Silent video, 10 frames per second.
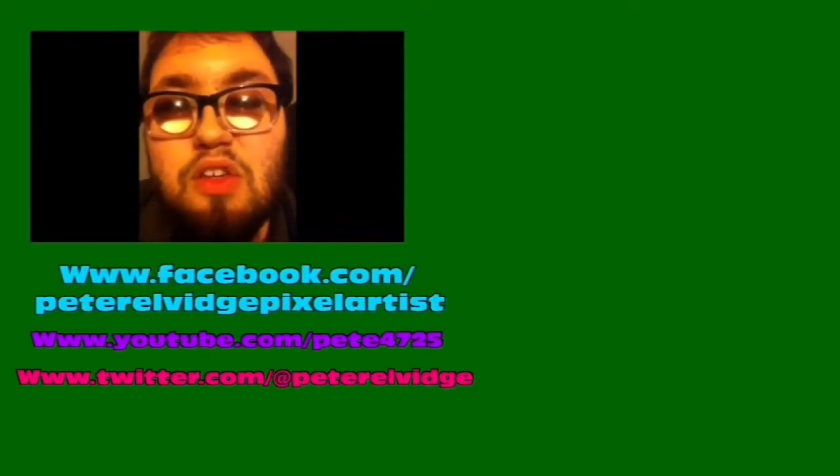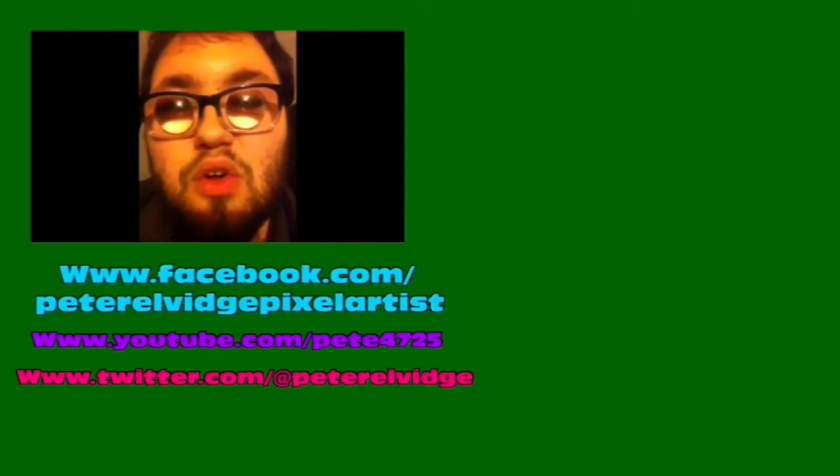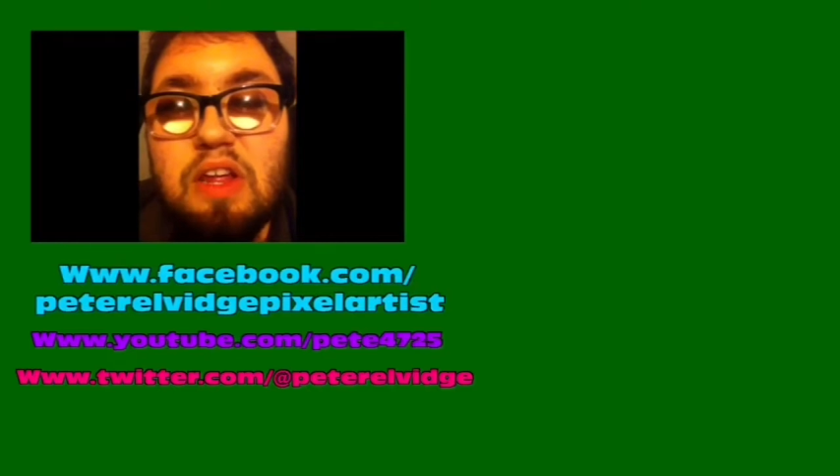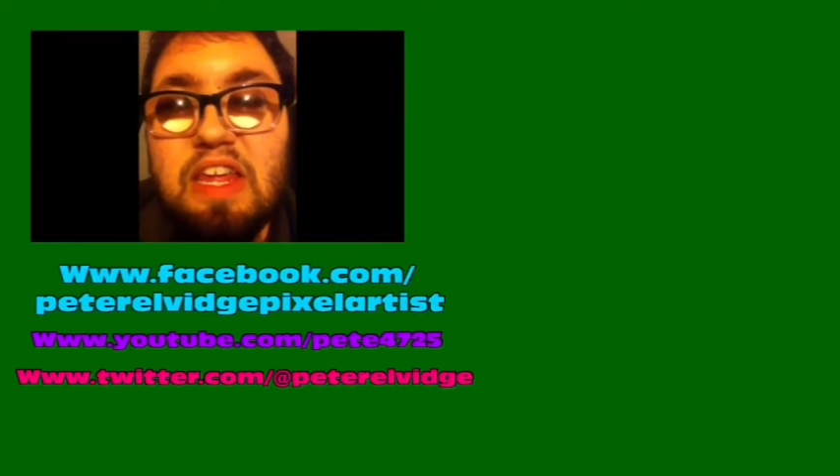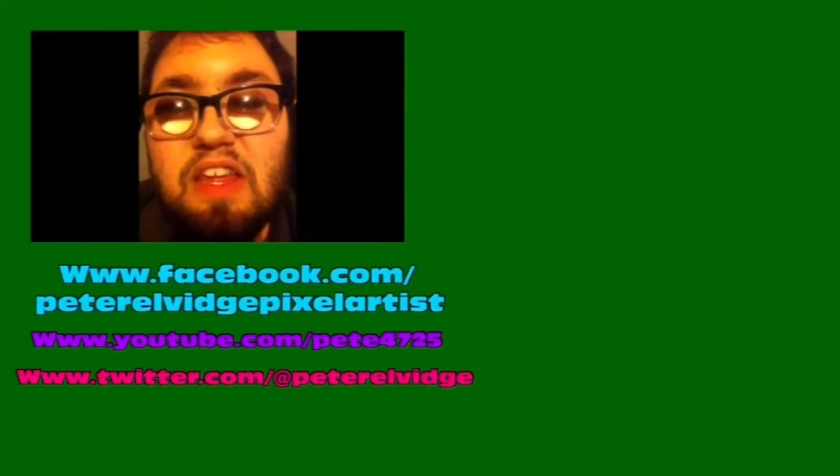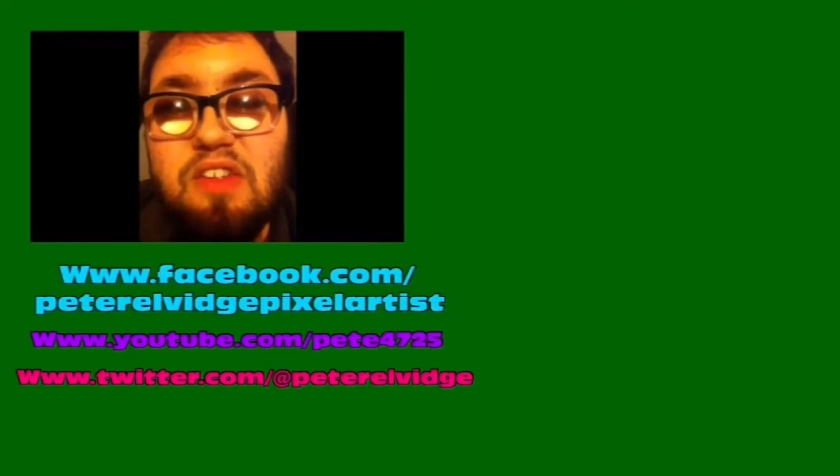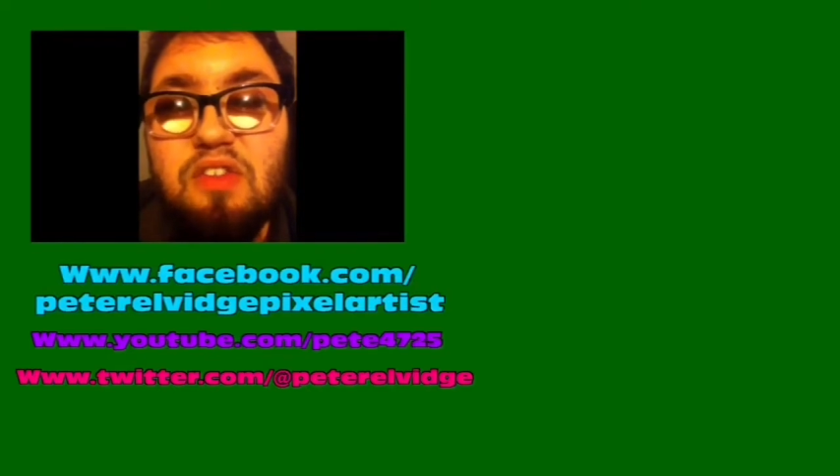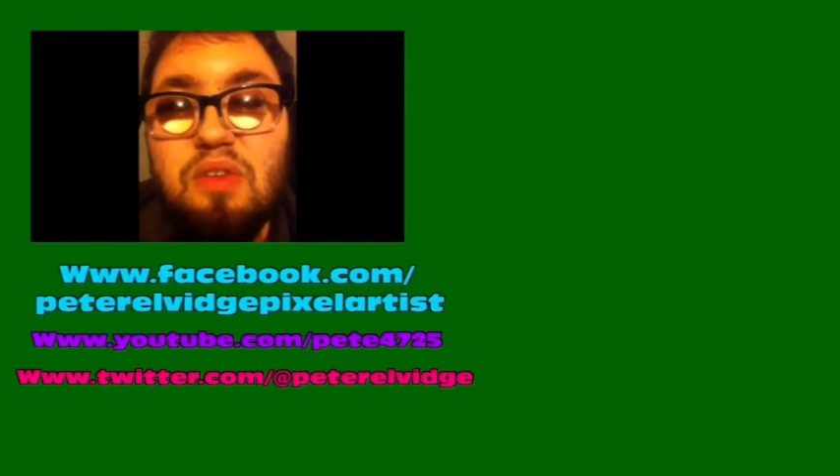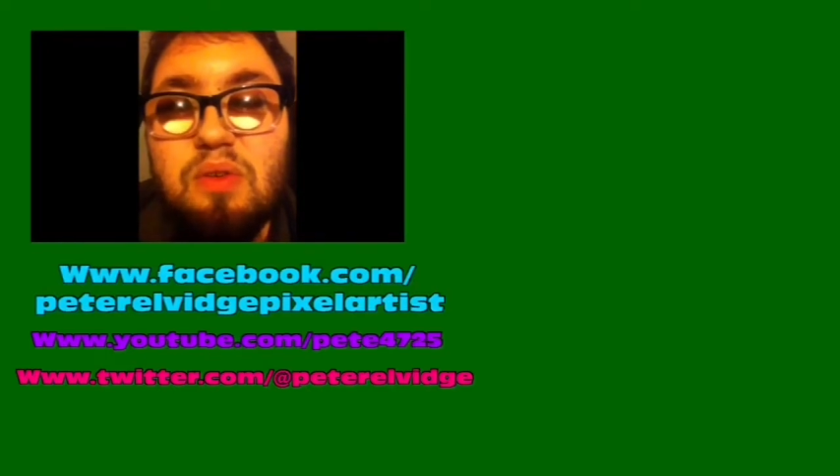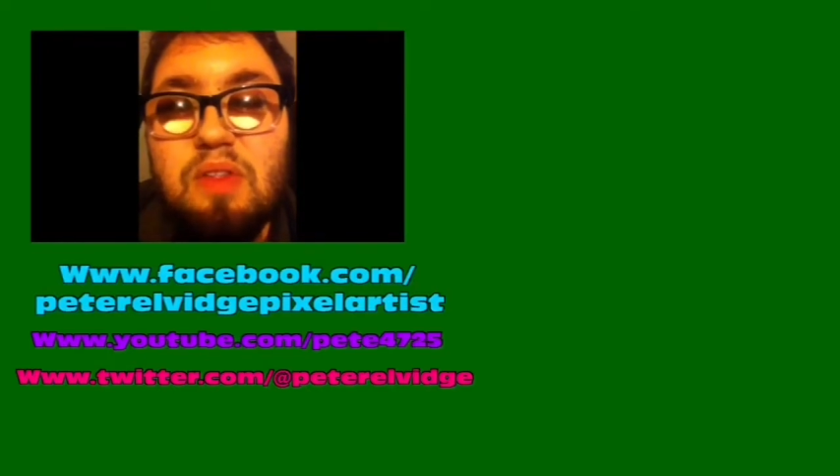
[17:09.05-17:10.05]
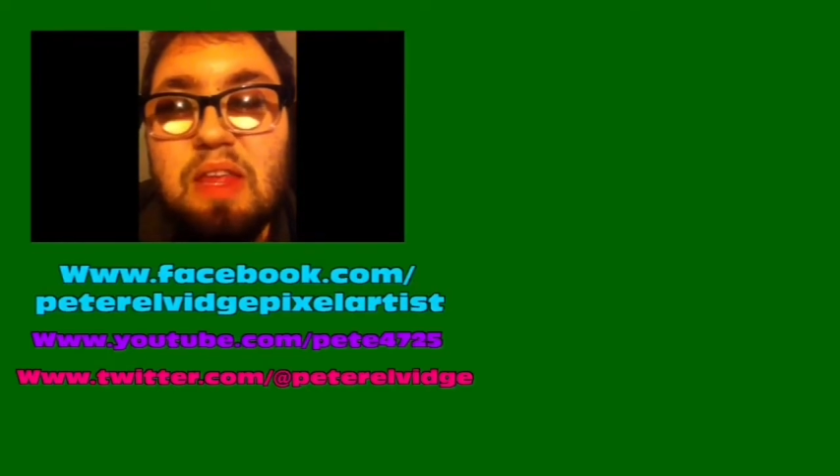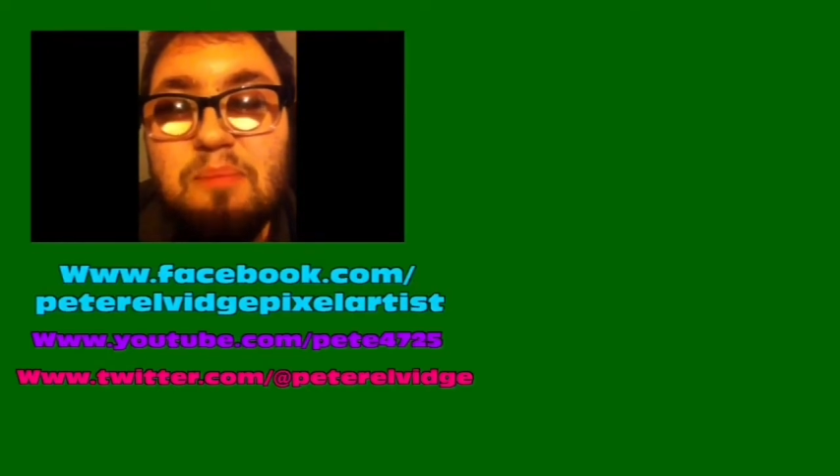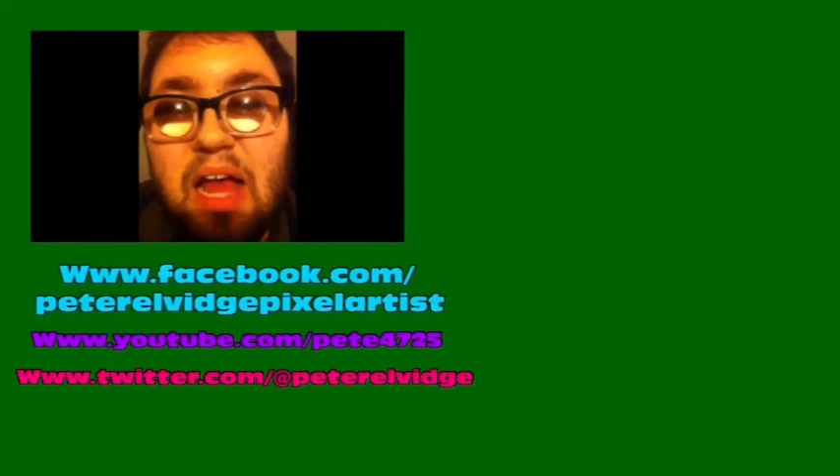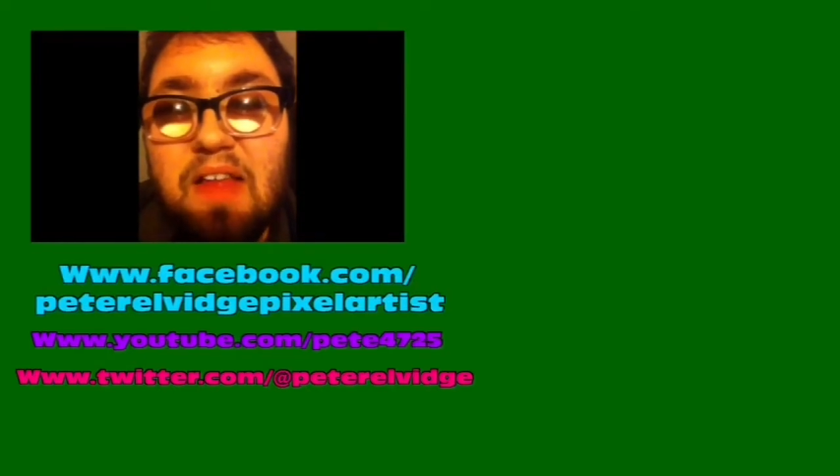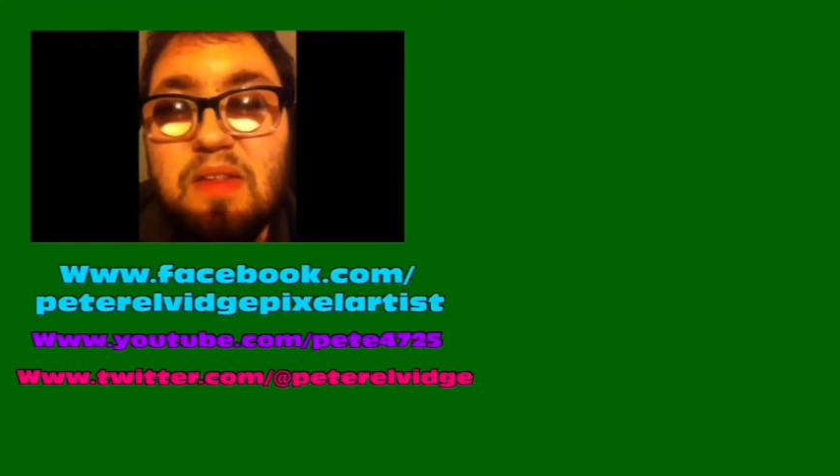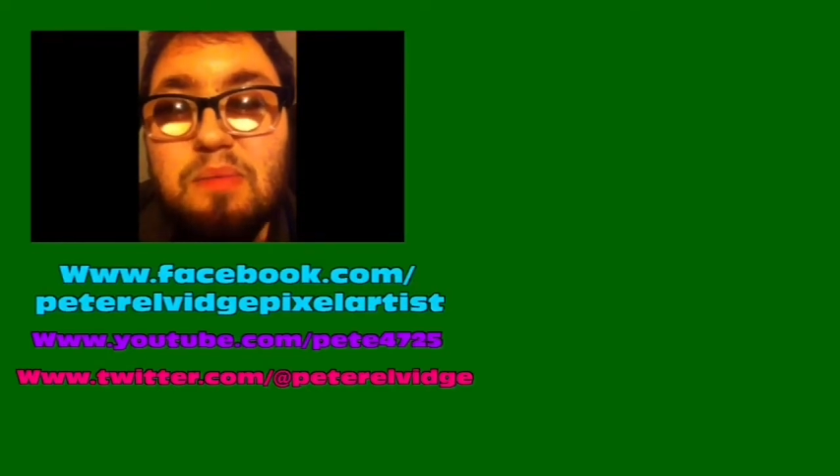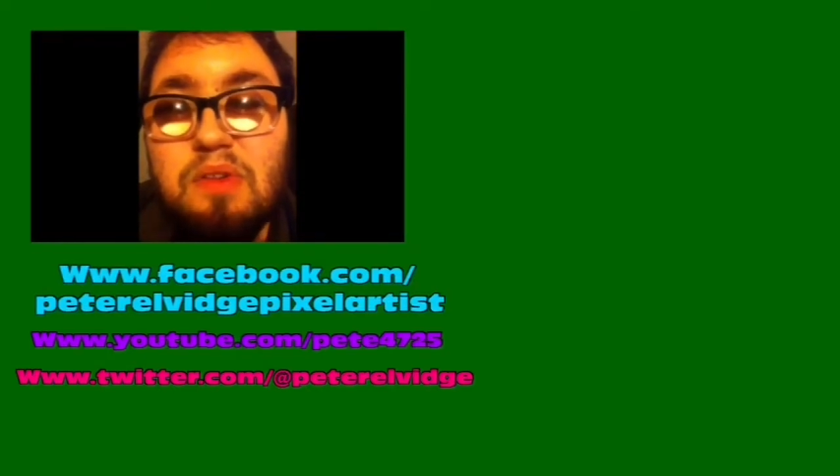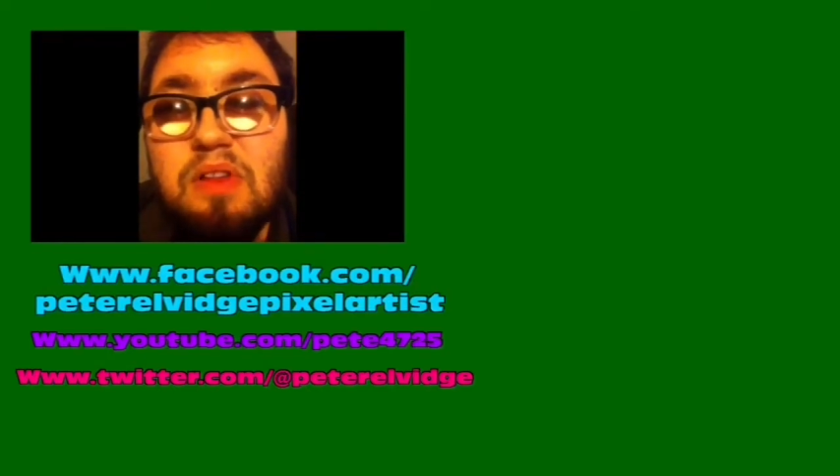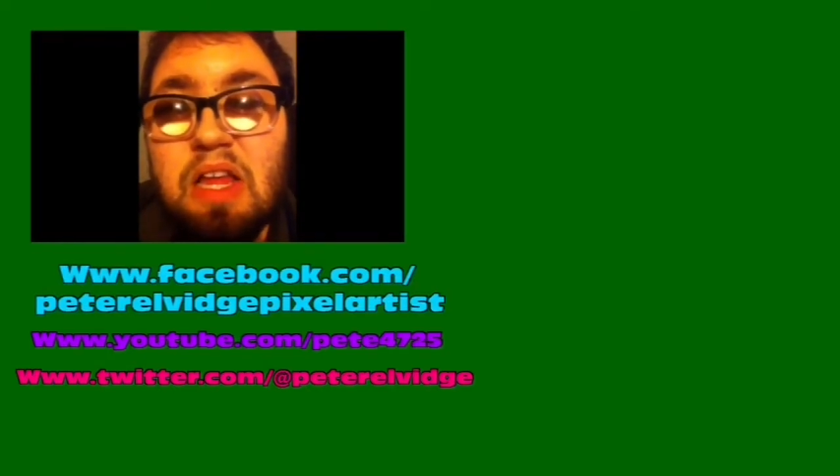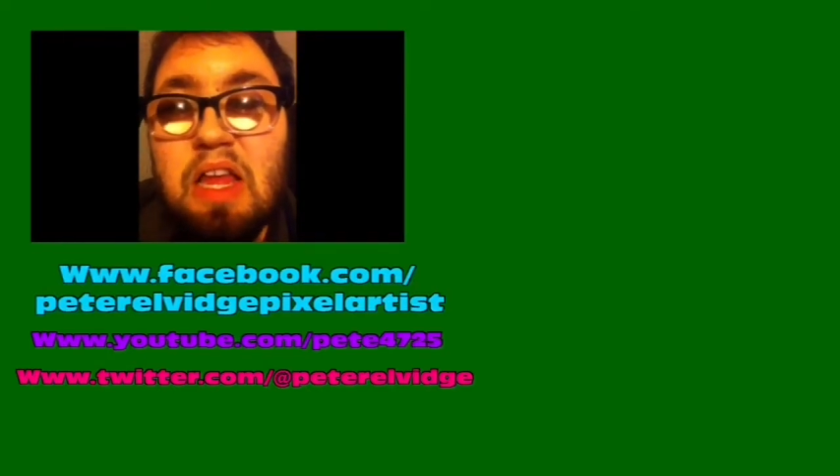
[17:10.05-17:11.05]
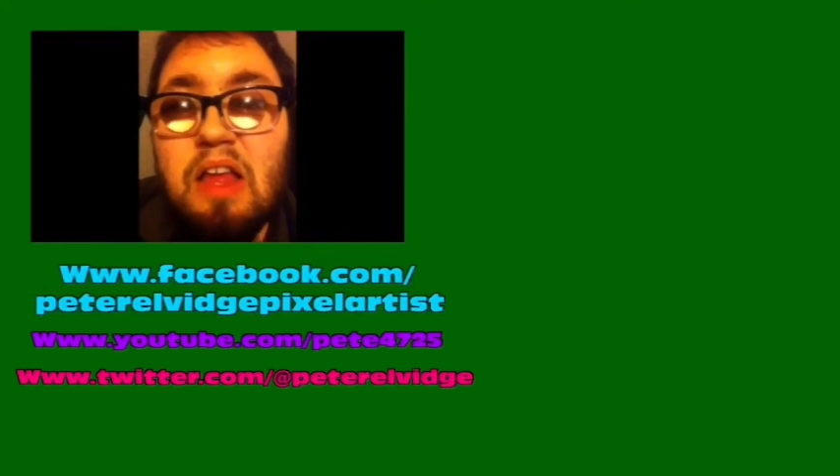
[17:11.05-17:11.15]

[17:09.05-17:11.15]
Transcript: your key to the impossible.